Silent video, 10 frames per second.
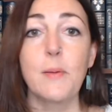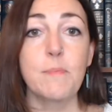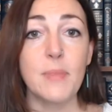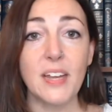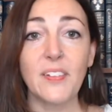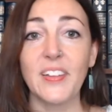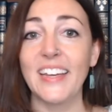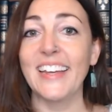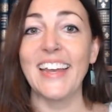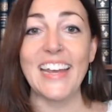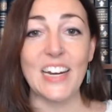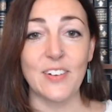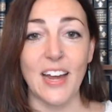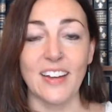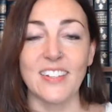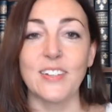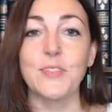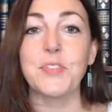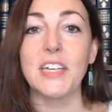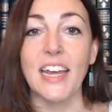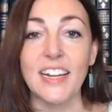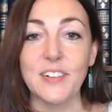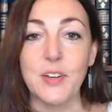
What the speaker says: mingling, interactive, getting to